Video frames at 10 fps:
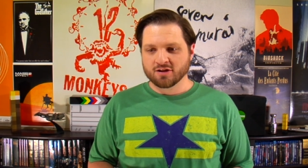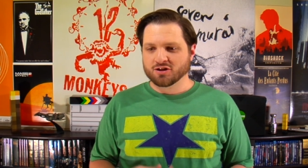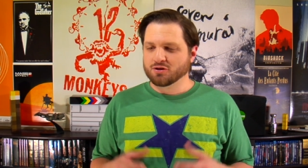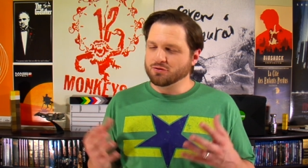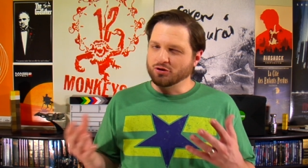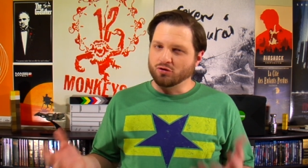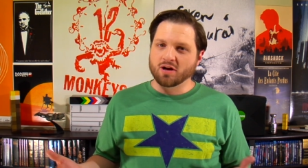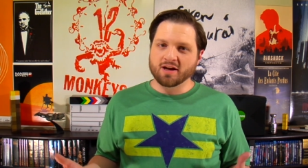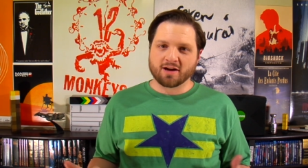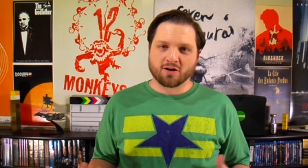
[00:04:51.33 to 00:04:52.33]
she was a
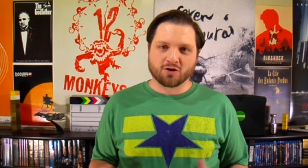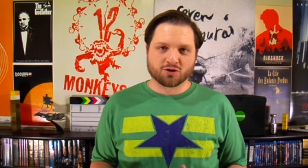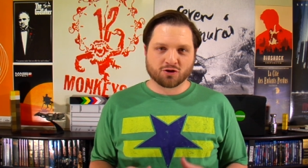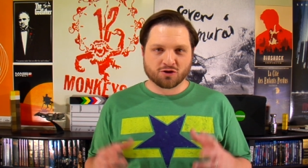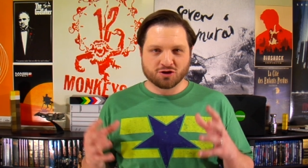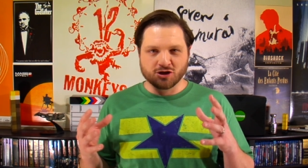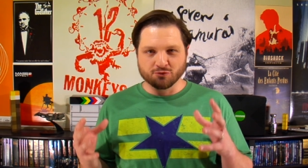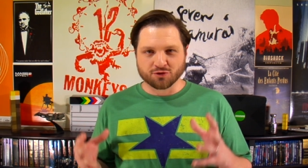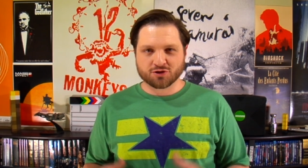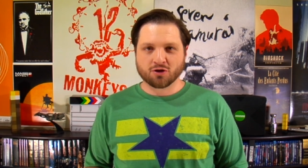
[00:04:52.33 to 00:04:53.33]
great character. She
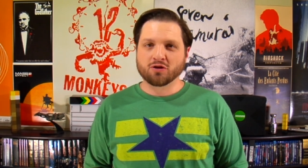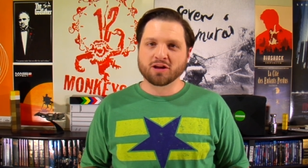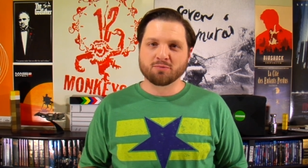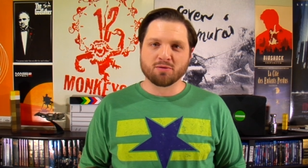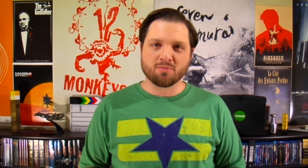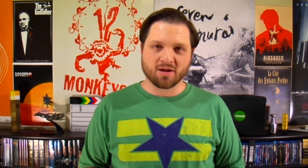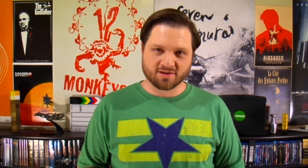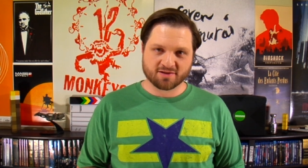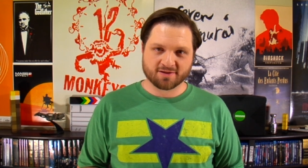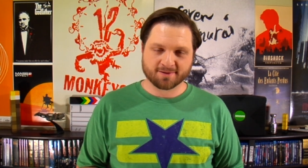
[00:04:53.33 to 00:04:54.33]
will certainly be
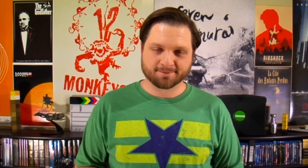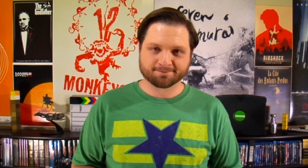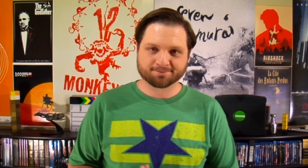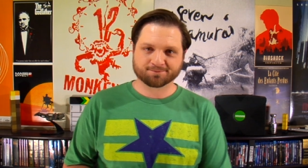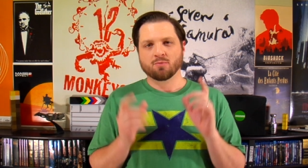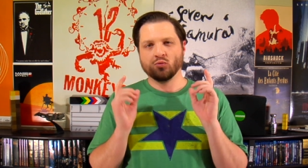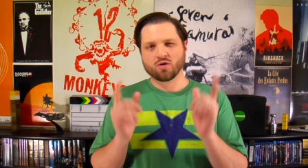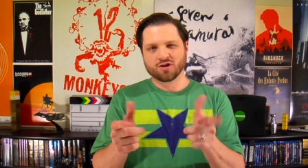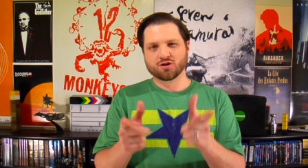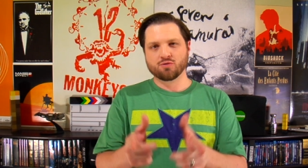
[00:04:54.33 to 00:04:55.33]
missed. But
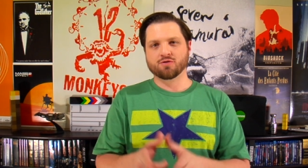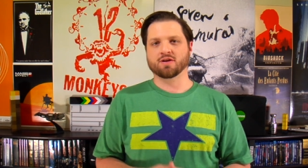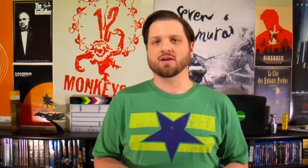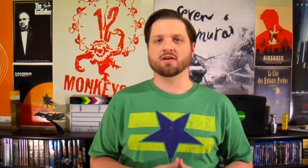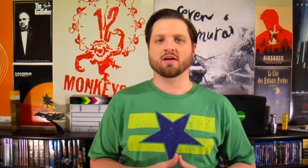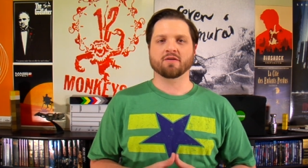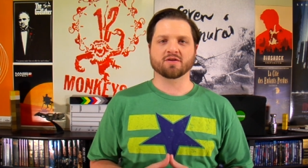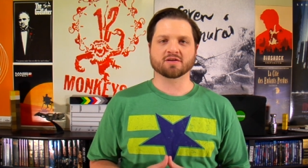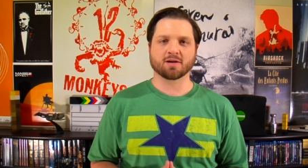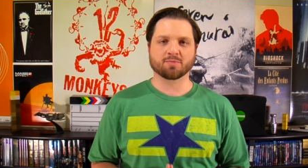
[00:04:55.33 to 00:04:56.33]
what did you think of
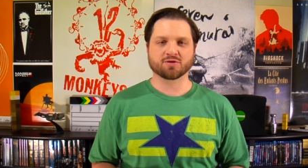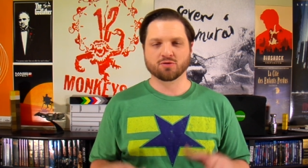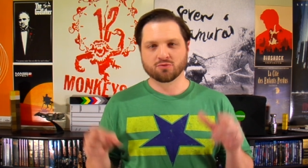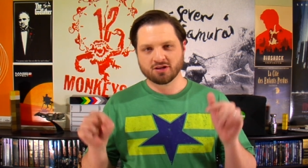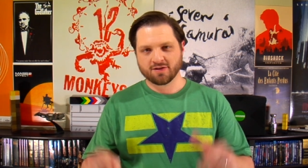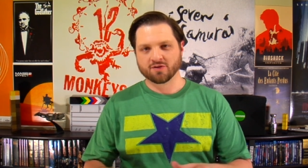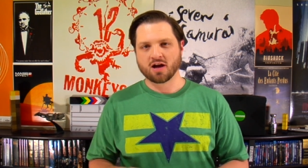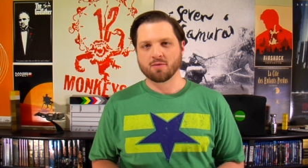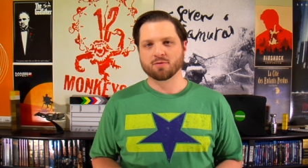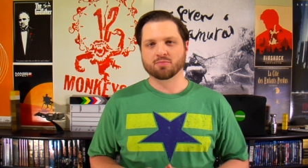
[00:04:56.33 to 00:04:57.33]
this episode? Leave a
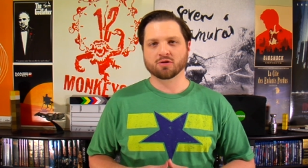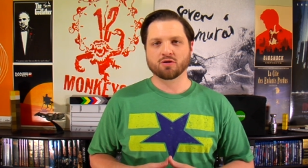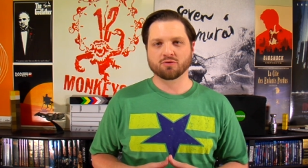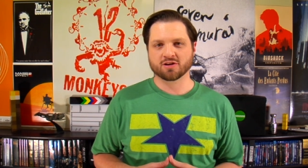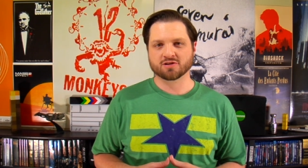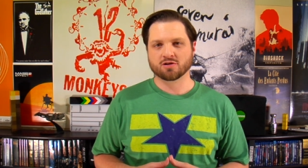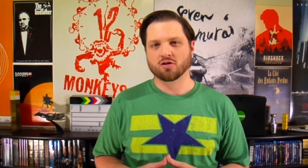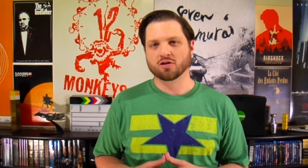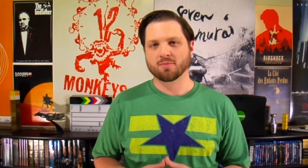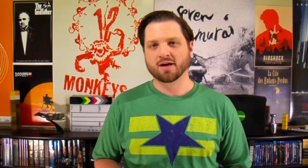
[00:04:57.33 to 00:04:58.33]
comment below and let's
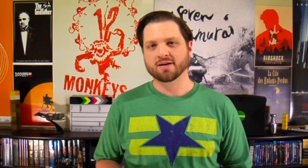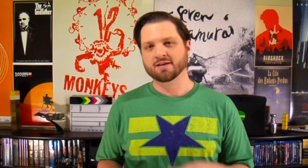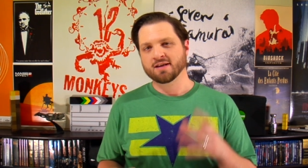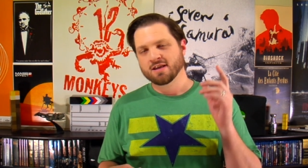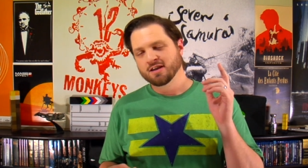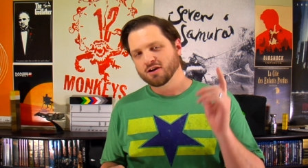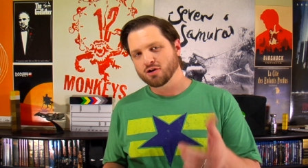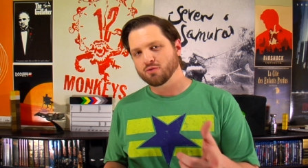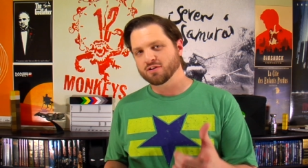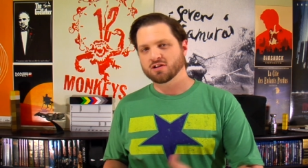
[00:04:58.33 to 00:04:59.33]
talk about it. You can
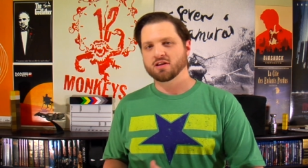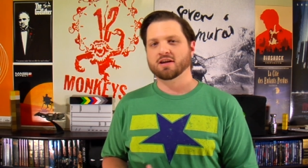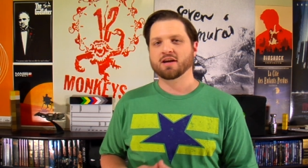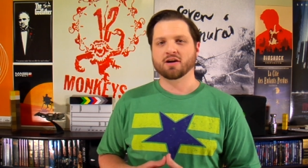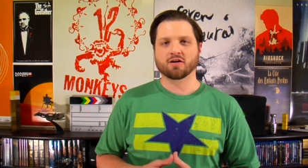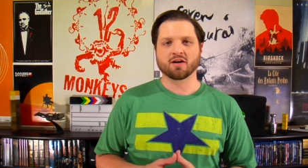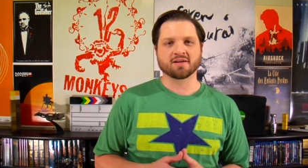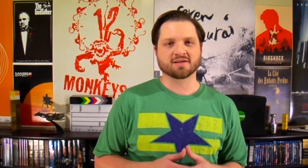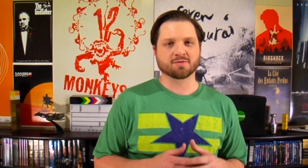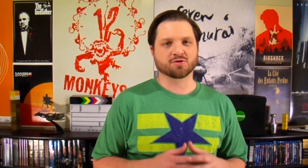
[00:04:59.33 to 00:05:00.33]
always click here
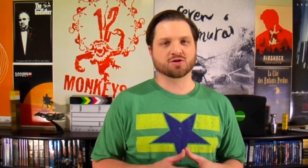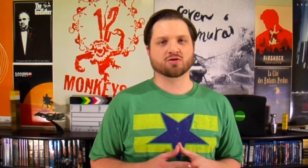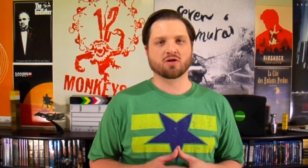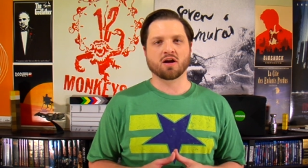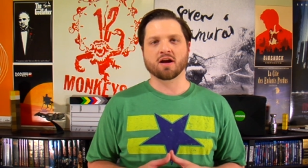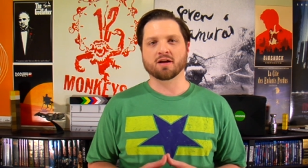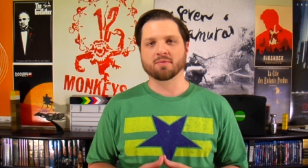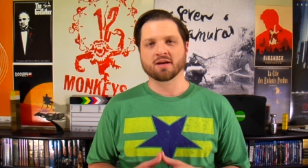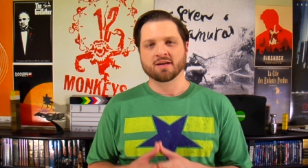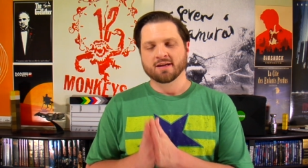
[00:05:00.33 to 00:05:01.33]
and
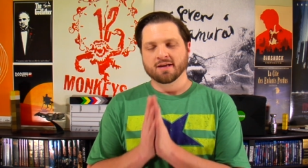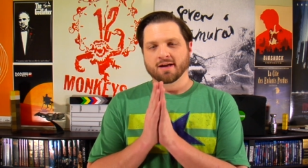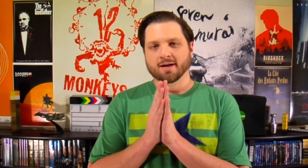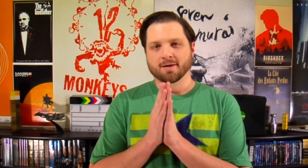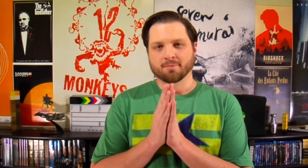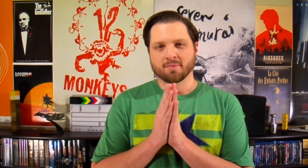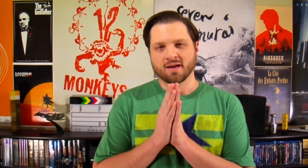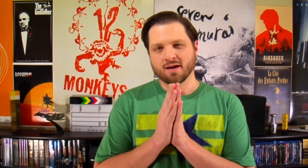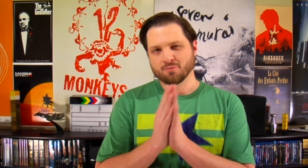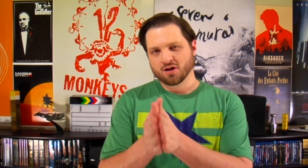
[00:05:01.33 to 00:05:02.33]
subscribe. And
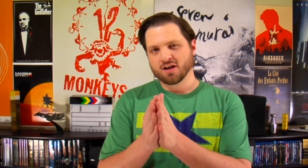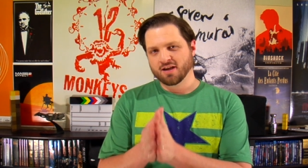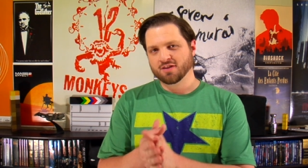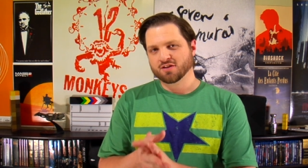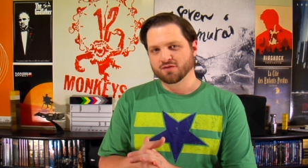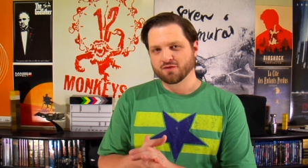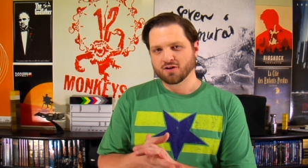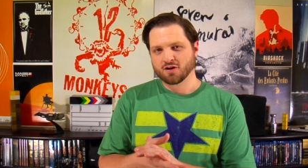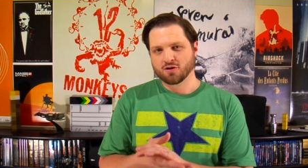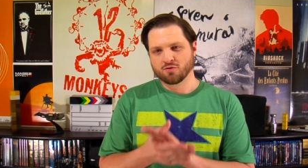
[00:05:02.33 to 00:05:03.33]
I'm going to end this
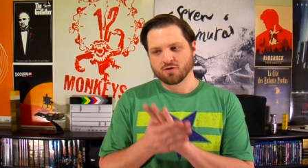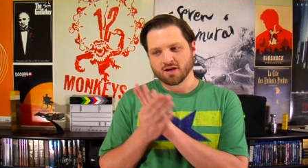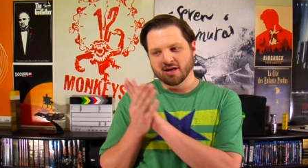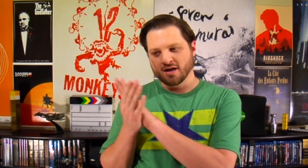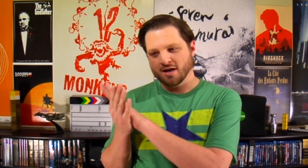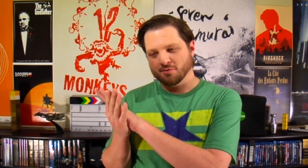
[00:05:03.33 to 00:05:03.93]
video in, I